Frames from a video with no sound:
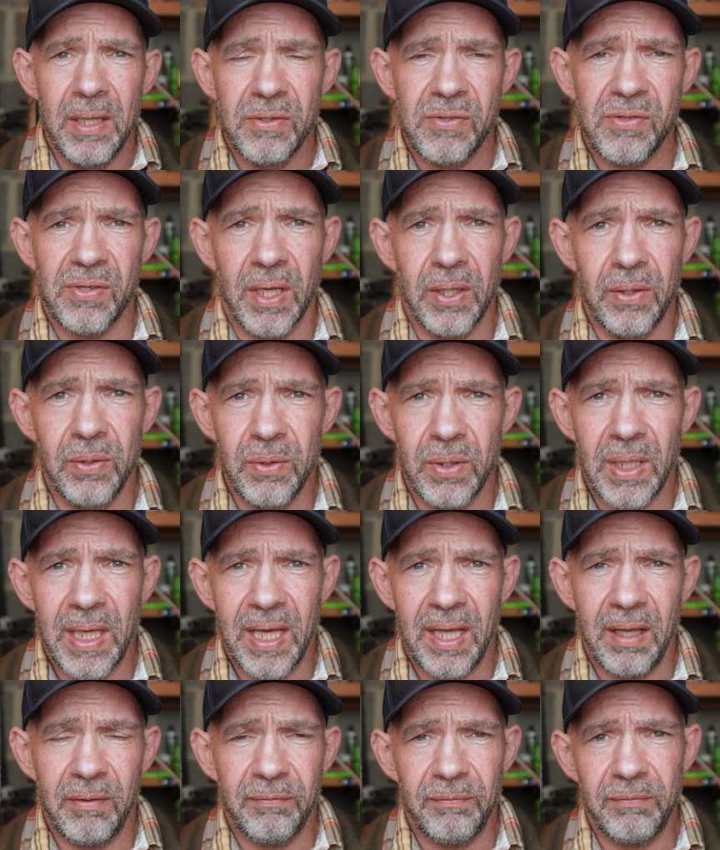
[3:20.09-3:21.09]
So
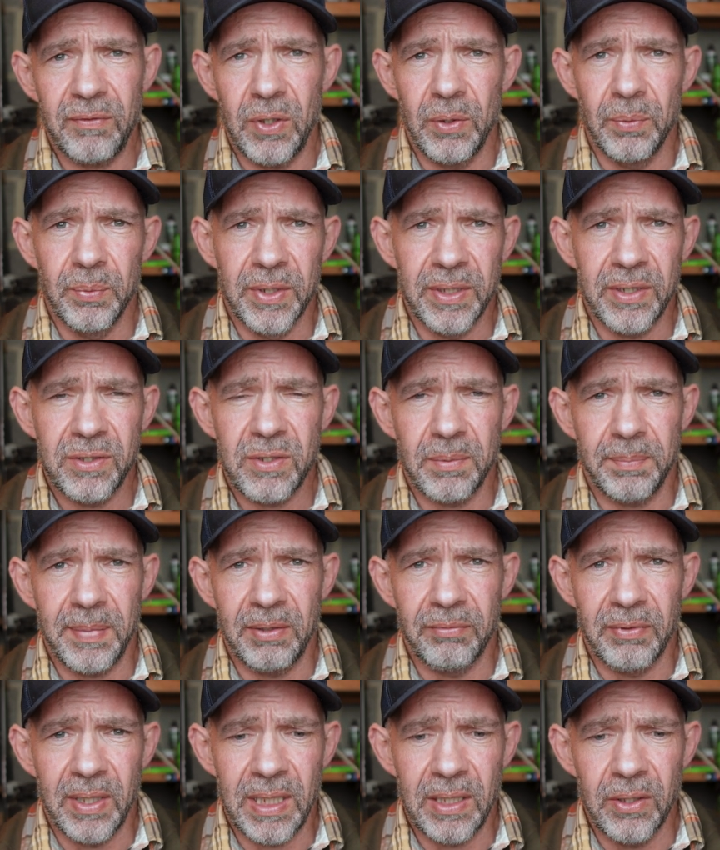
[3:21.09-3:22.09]
if you wanted to
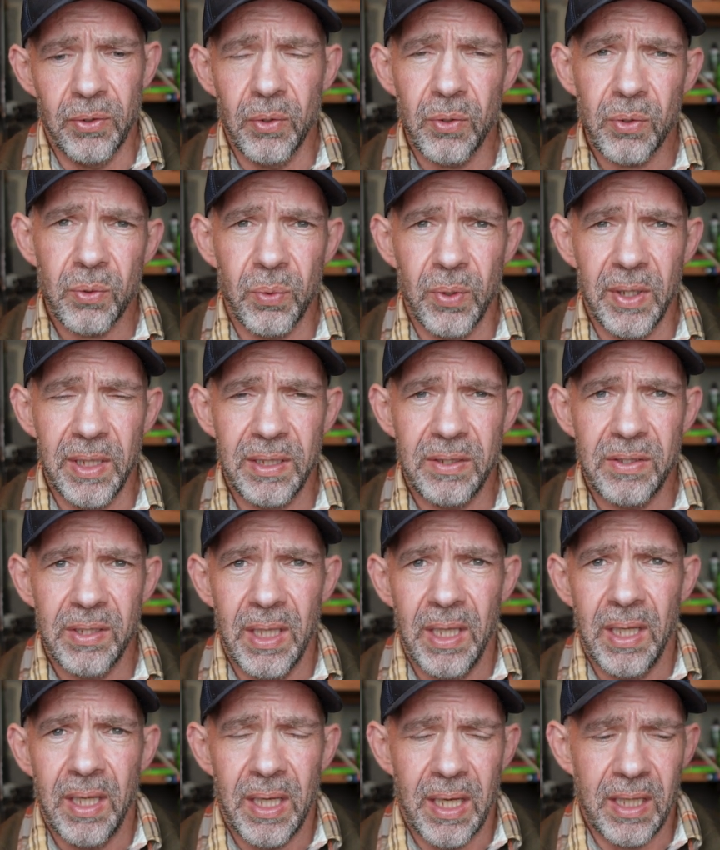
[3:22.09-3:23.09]
be really awkward
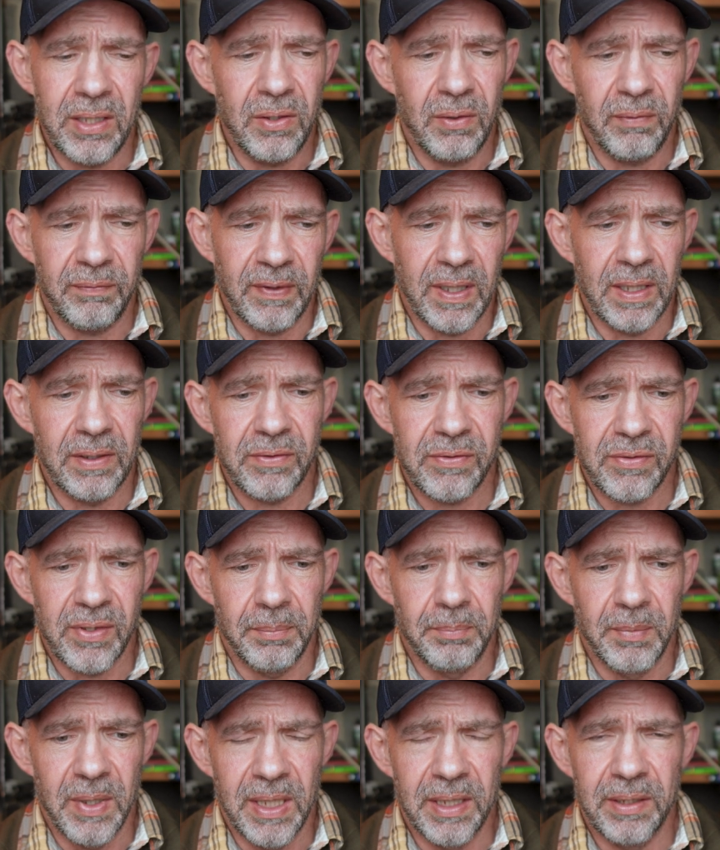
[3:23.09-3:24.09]
and you found
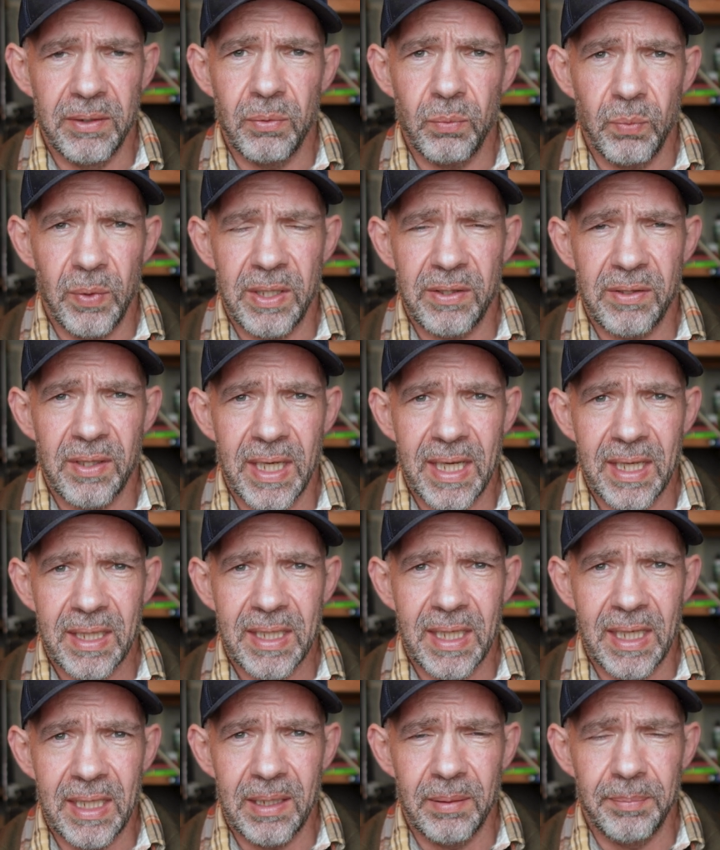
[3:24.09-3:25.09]
someone with that
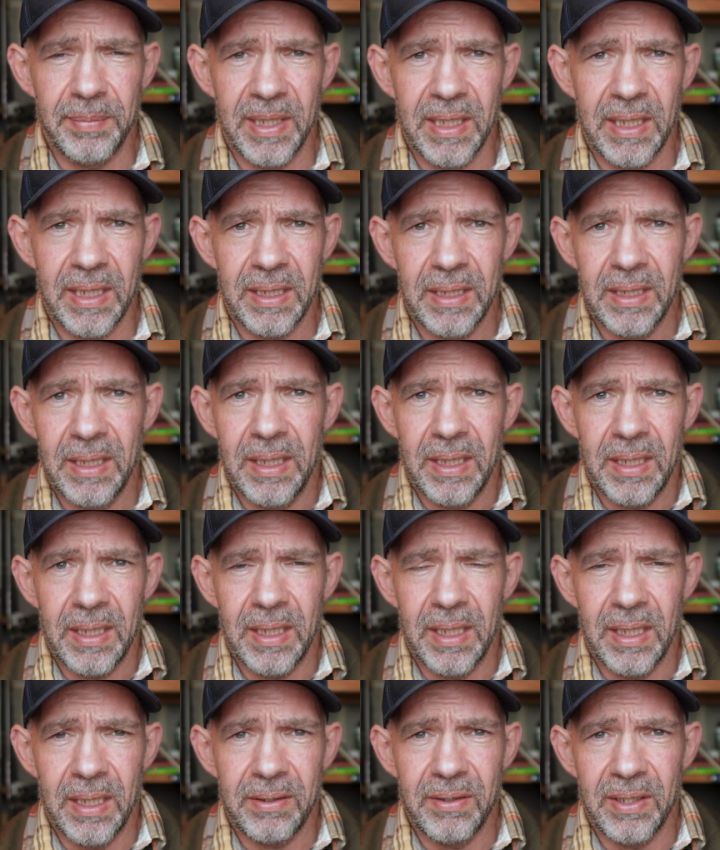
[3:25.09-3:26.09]
caliber
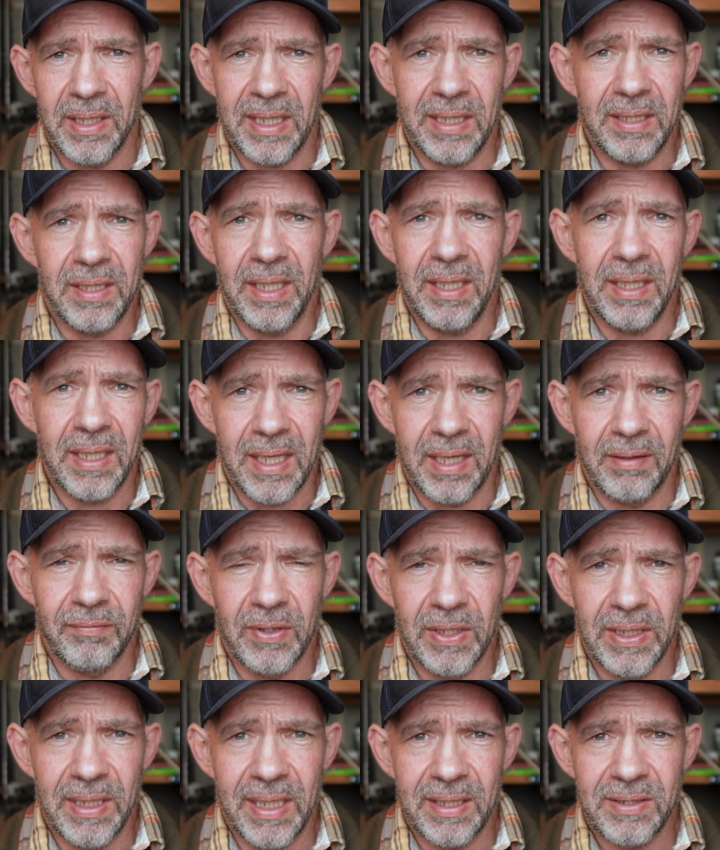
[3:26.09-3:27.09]
that they didn't have
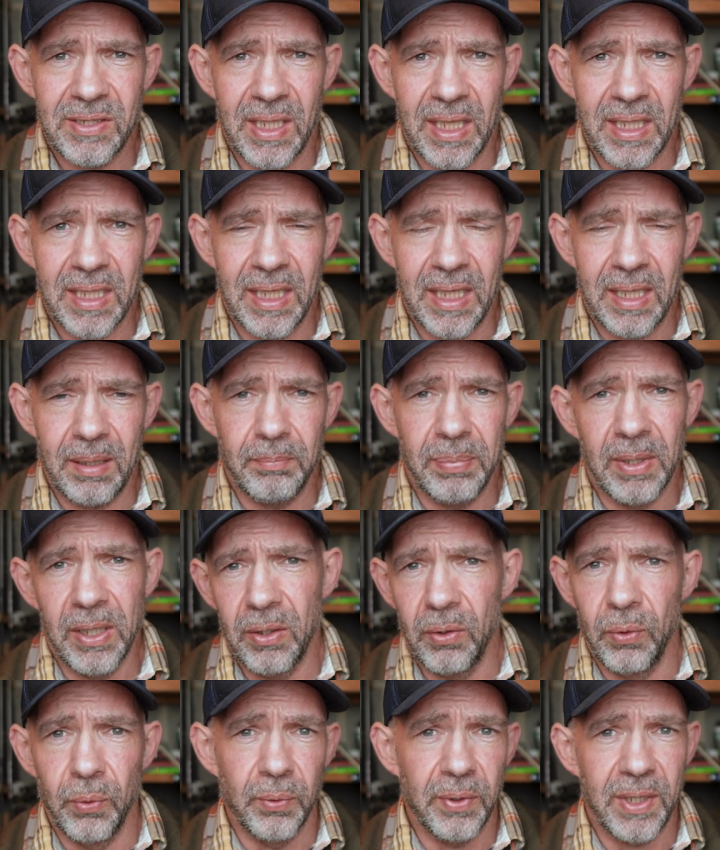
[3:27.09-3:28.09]
on their ticket,
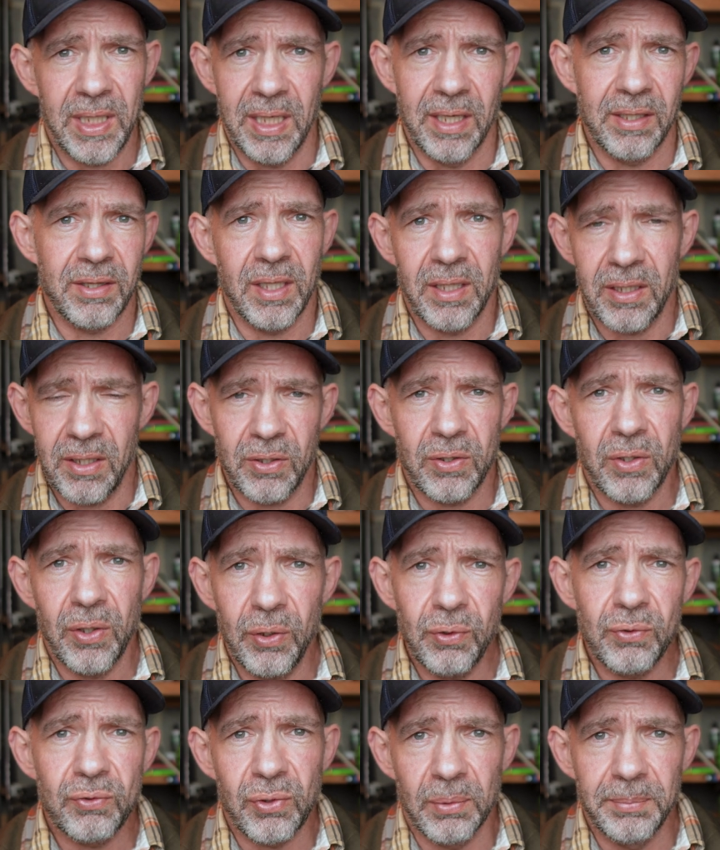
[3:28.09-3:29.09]
but all the other
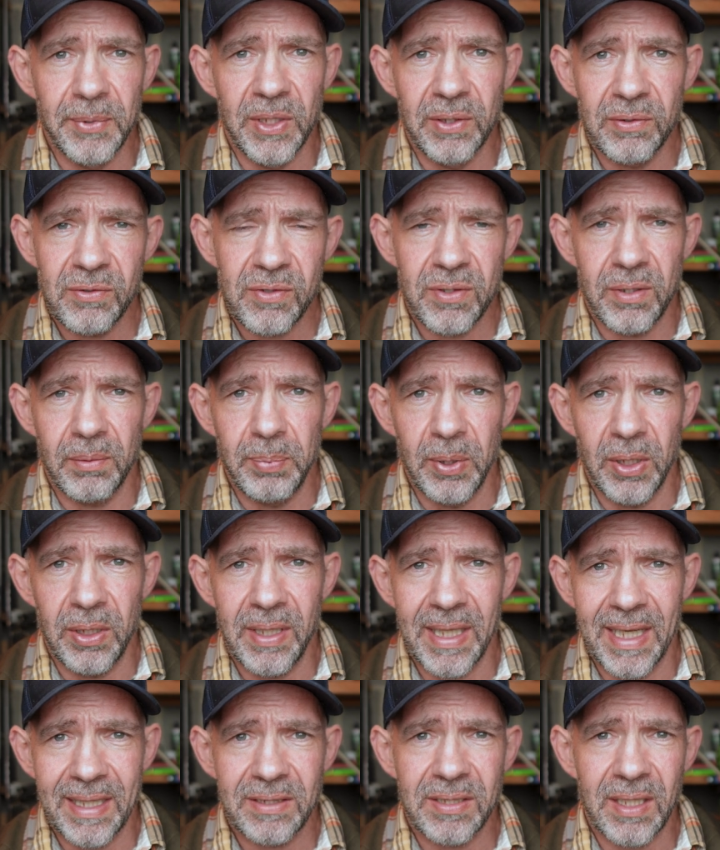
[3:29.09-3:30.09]
accoutrements to
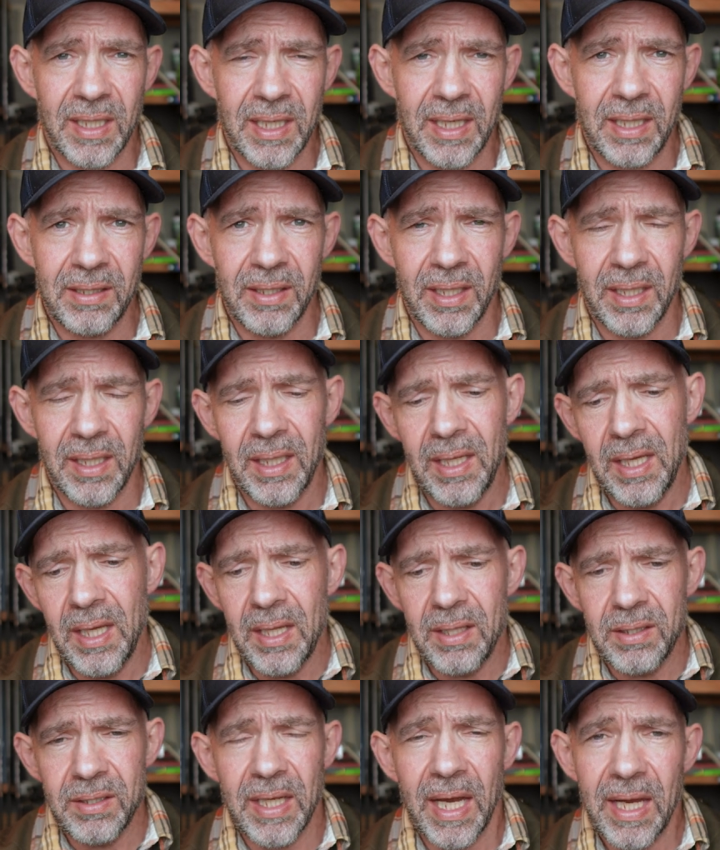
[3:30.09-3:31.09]
put that together,
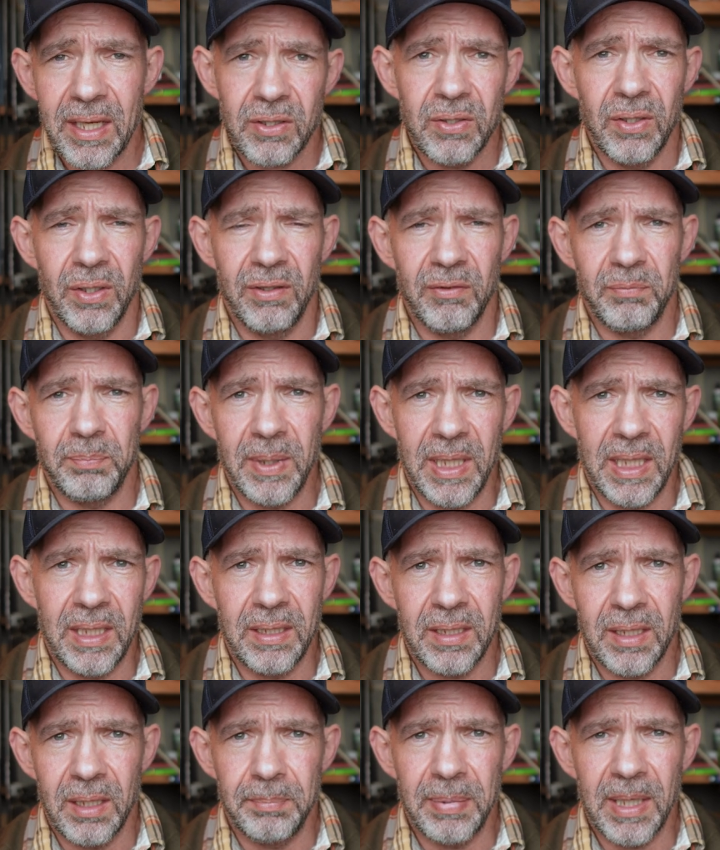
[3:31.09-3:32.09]
that could have
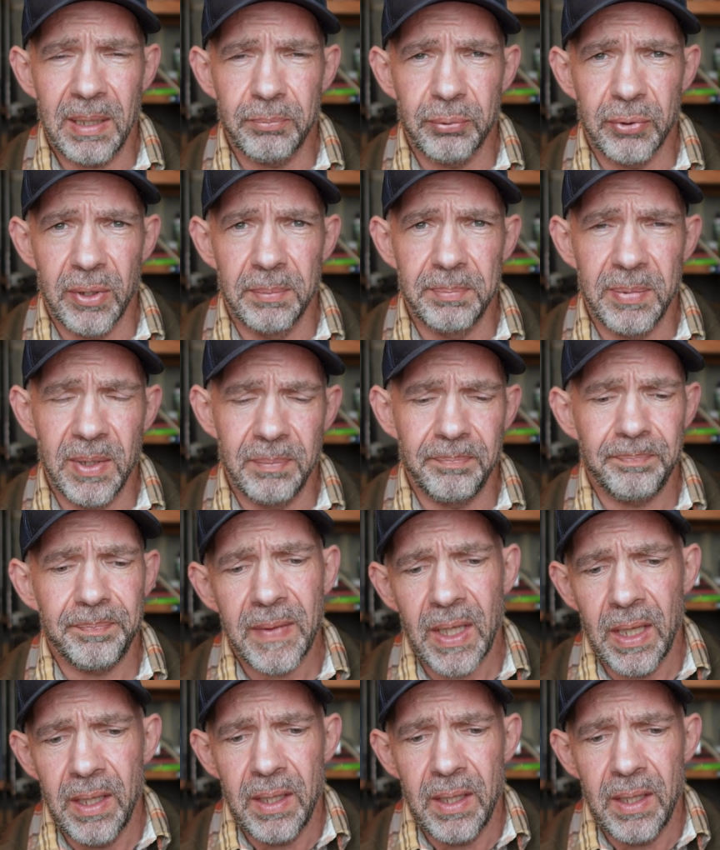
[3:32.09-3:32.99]
been a big problem.